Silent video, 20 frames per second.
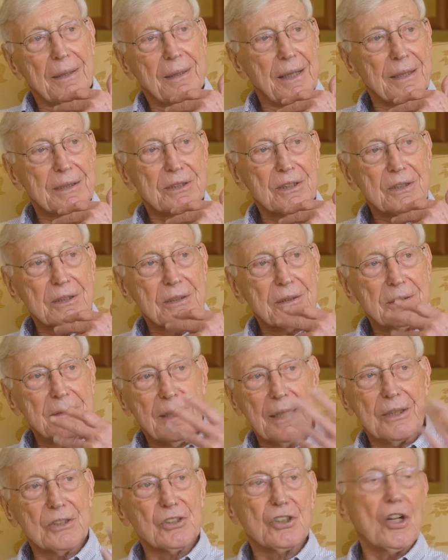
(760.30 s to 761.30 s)

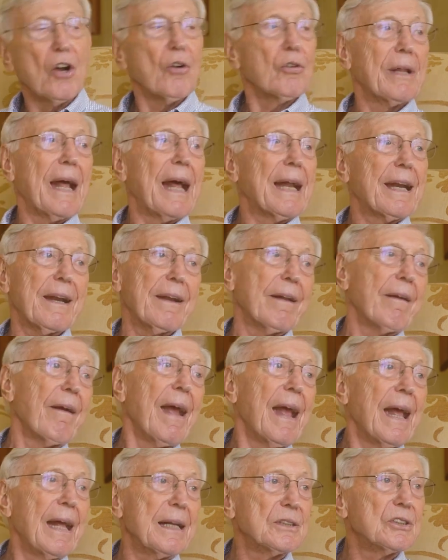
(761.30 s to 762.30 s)
They're stoked out of their
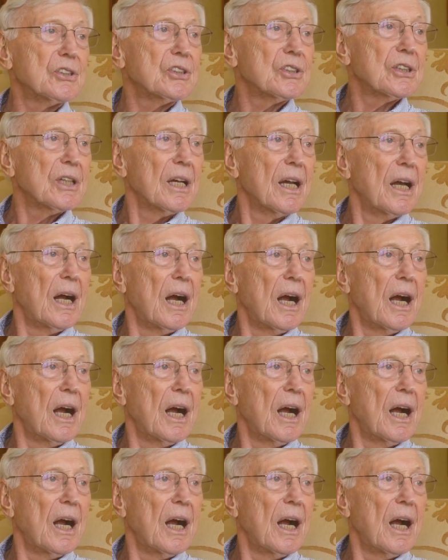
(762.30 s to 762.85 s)
heads,